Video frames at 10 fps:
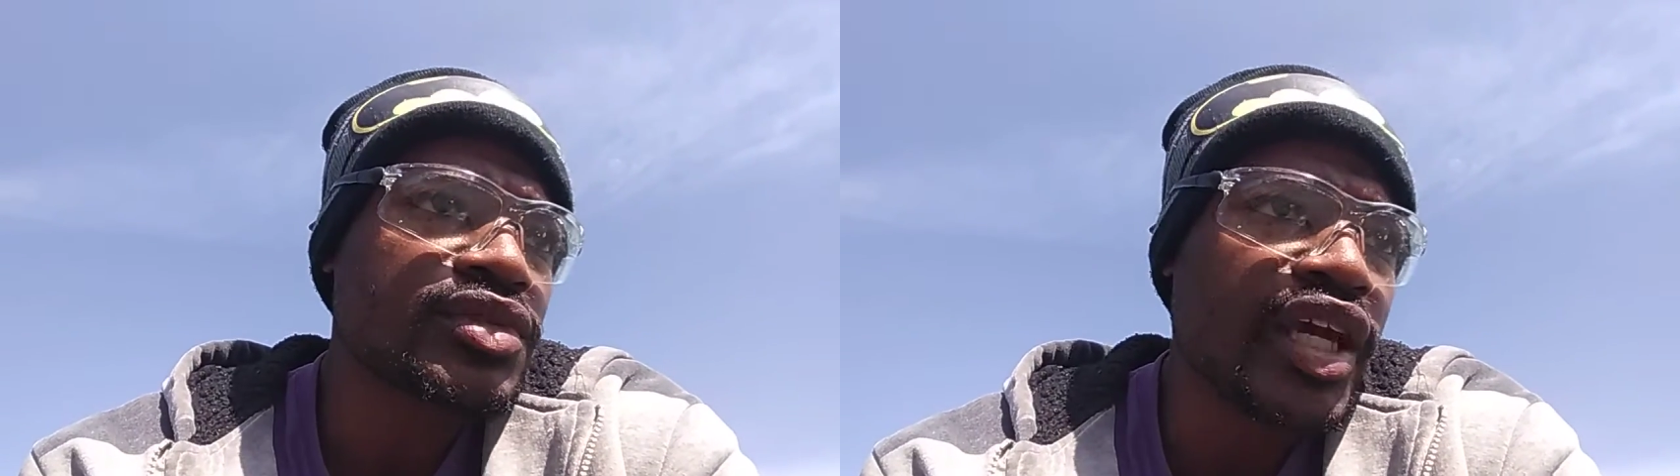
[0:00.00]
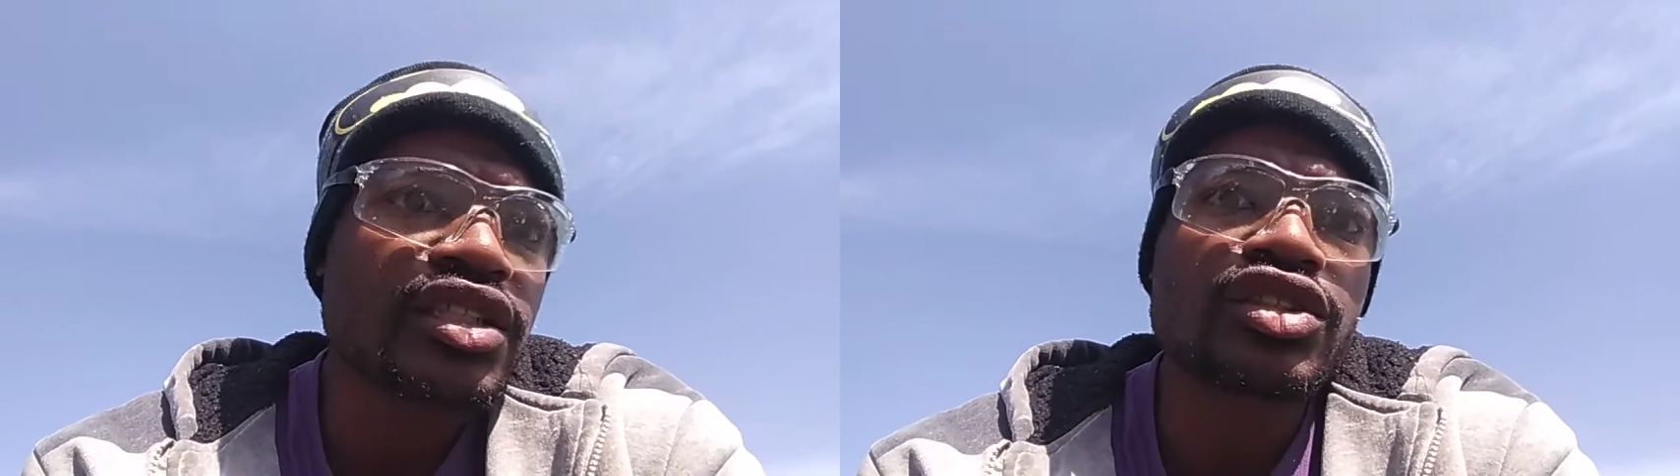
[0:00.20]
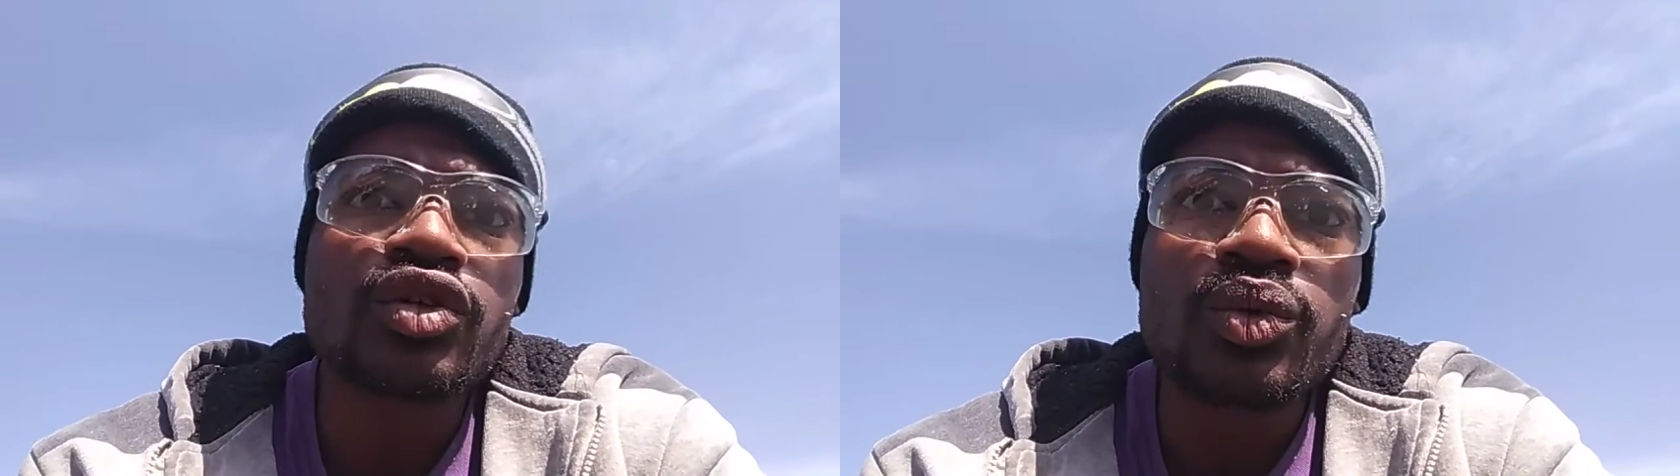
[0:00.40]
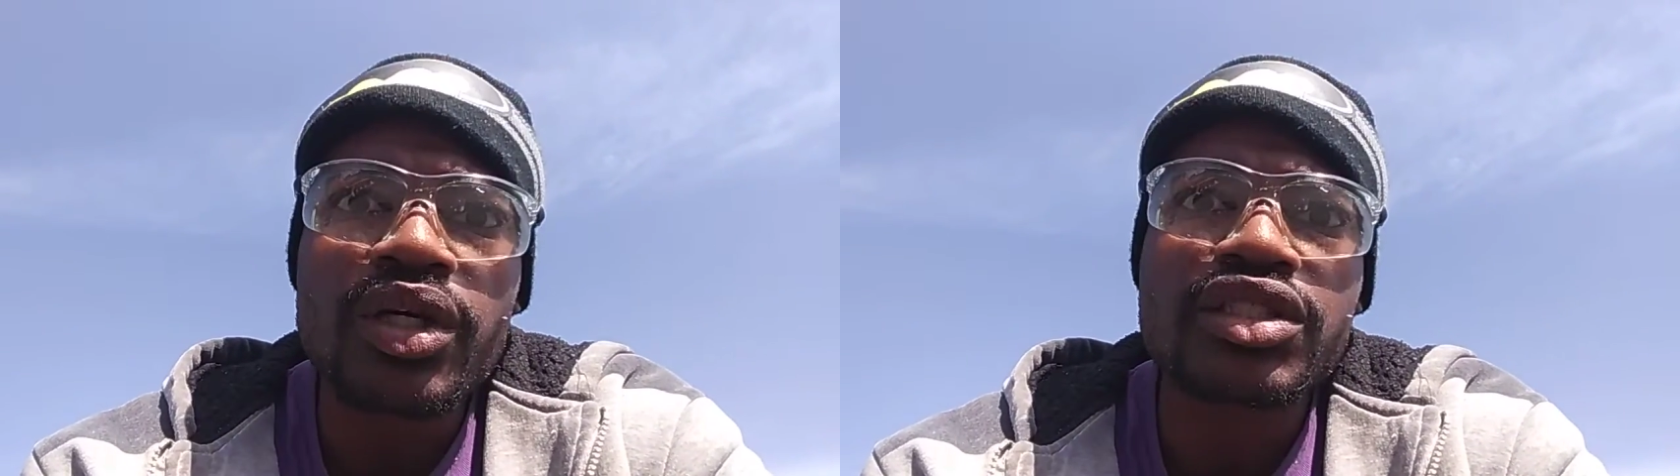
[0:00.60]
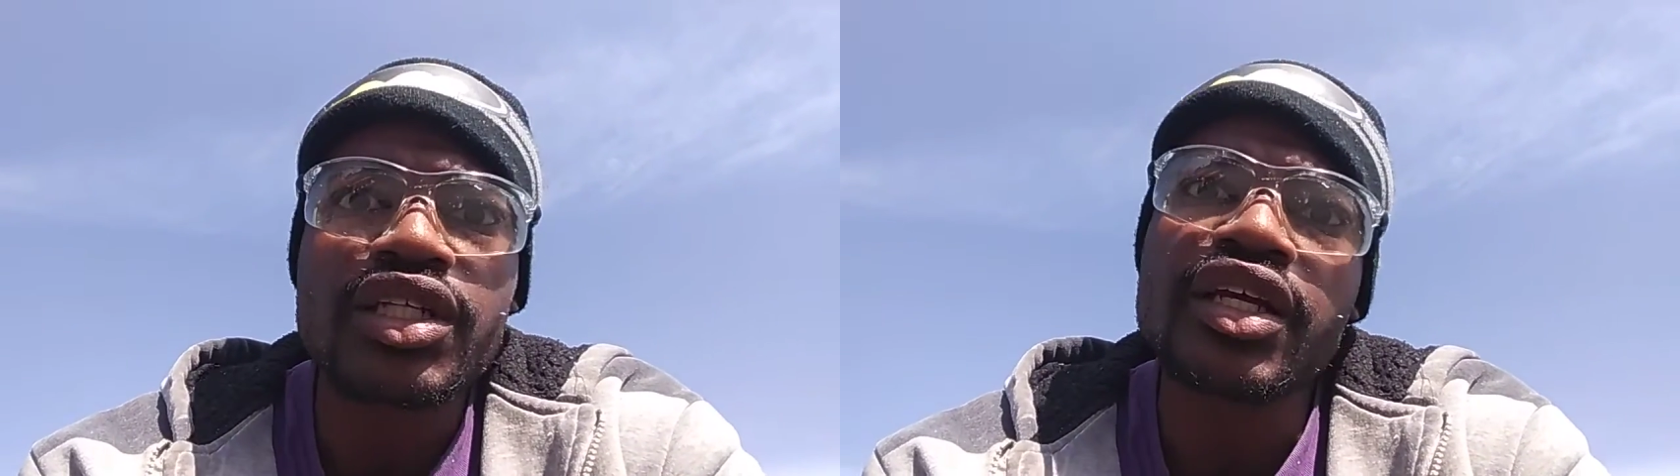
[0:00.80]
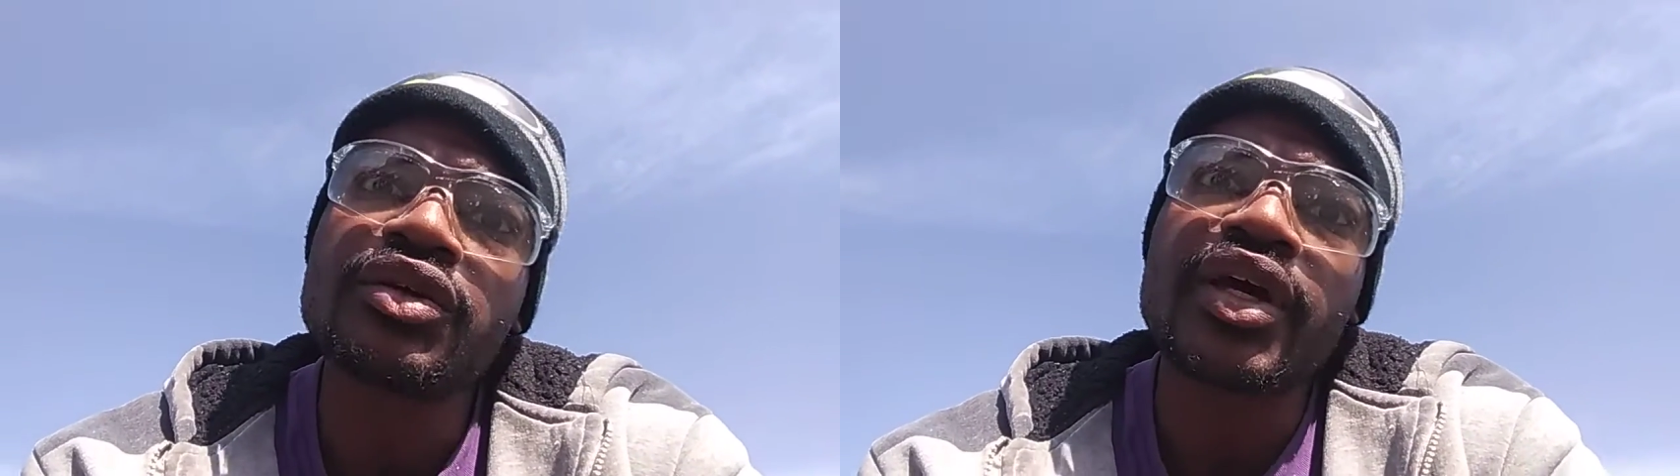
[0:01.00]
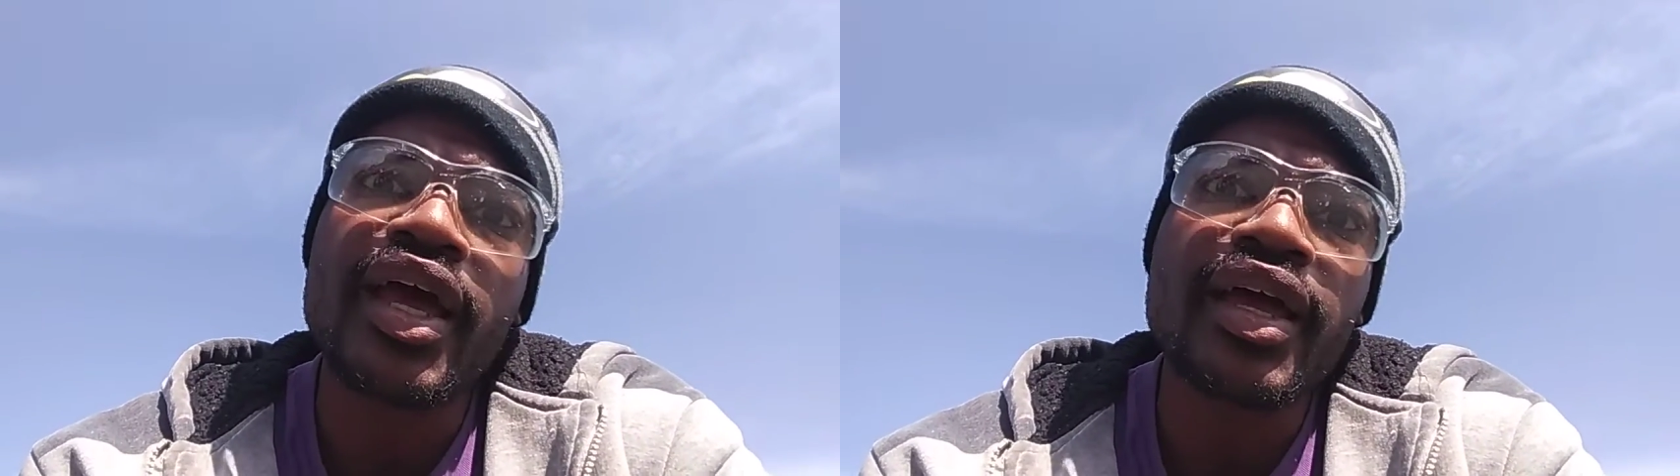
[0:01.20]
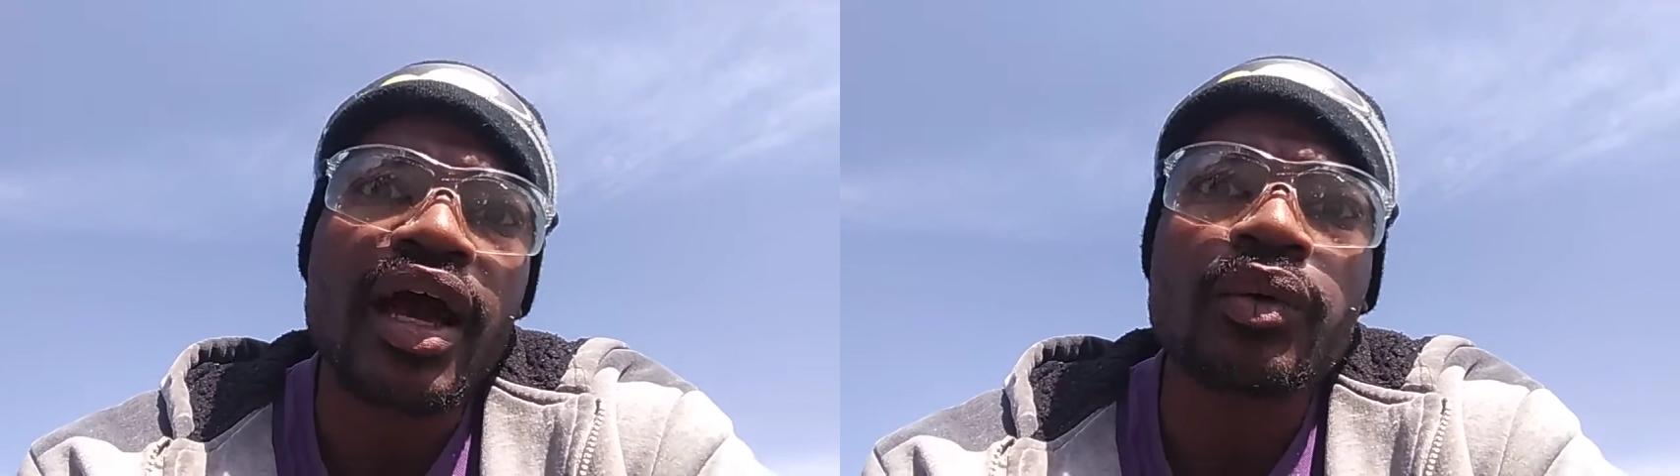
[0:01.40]
cancel work so that you can
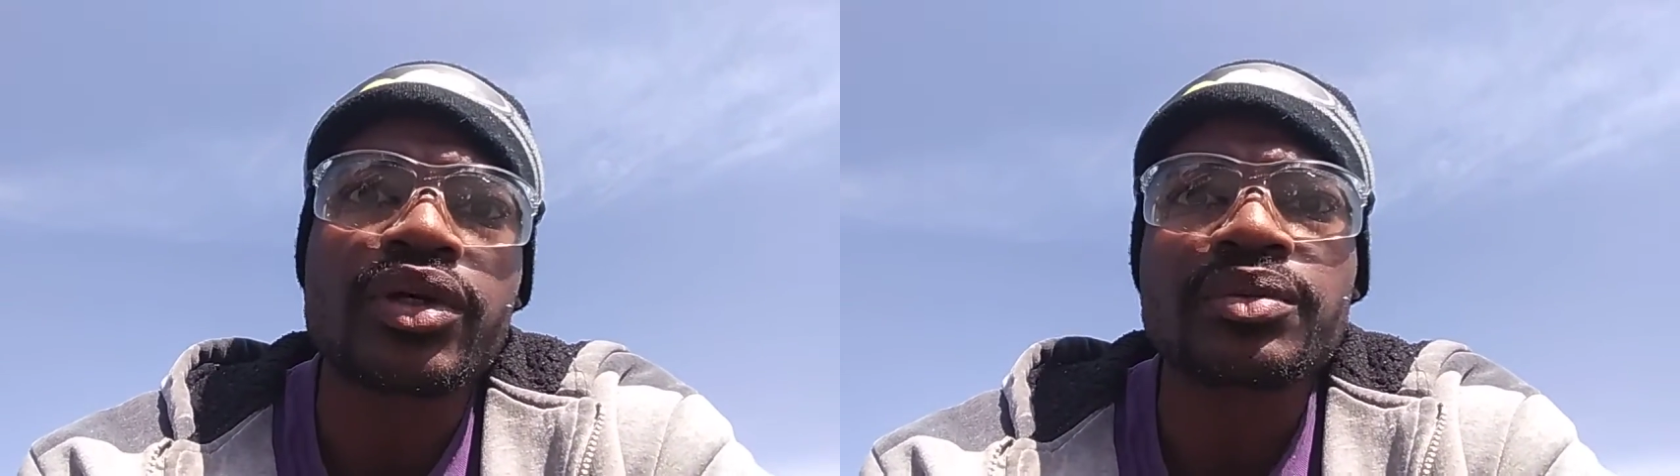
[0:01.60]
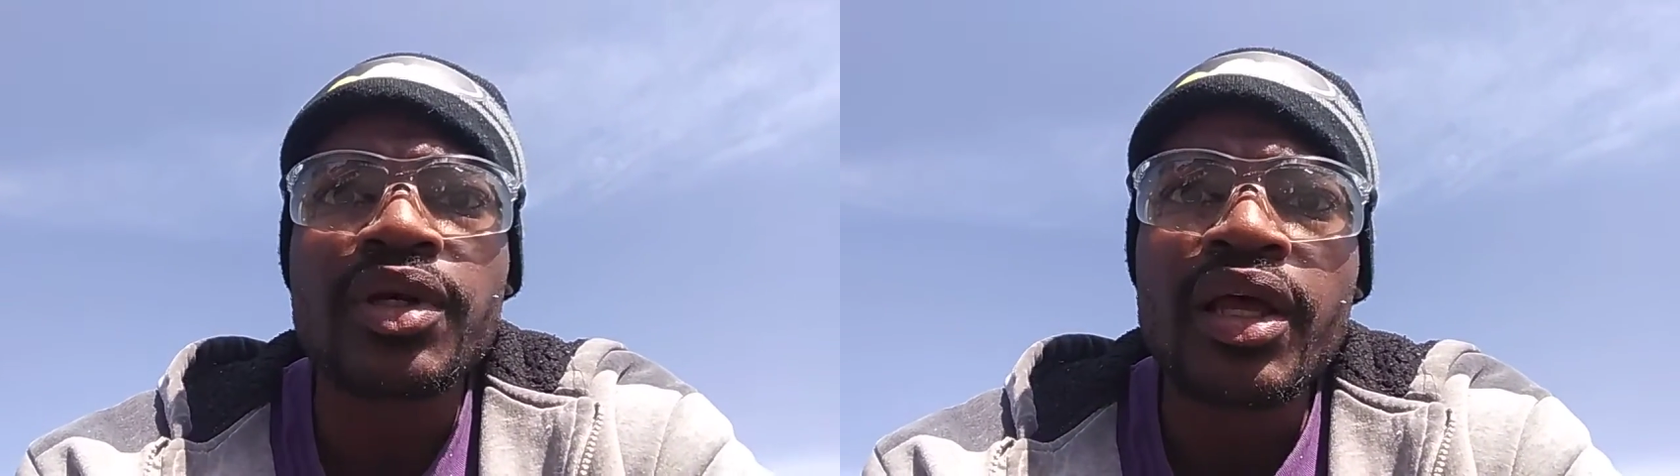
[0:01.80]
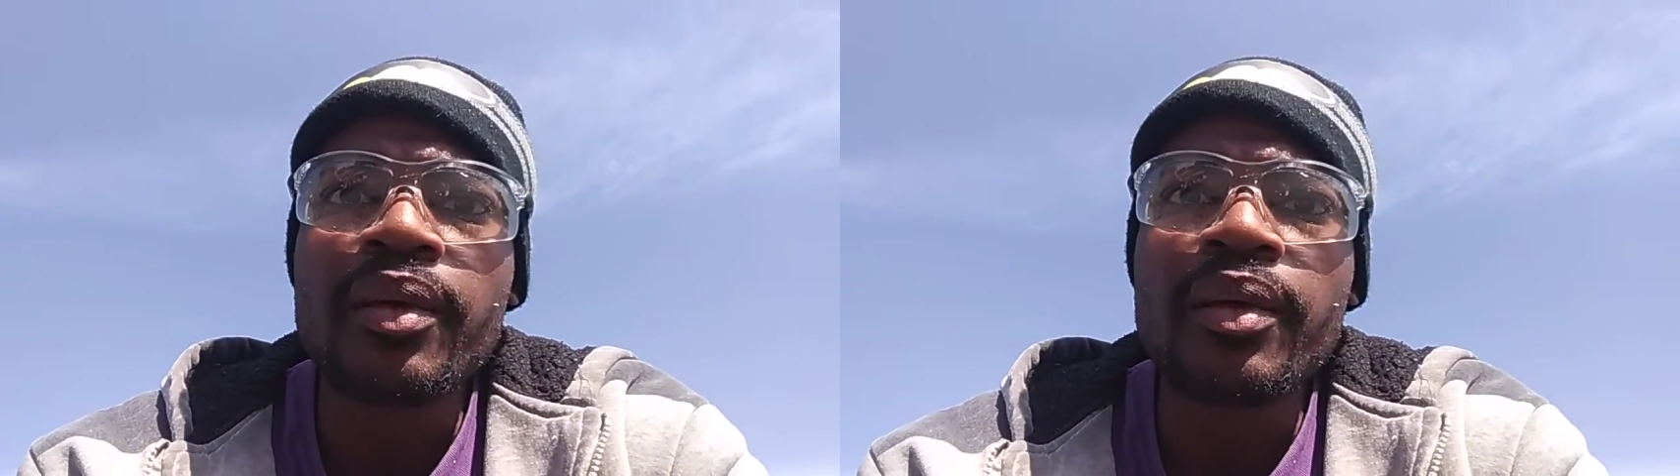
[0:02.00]
hang out with him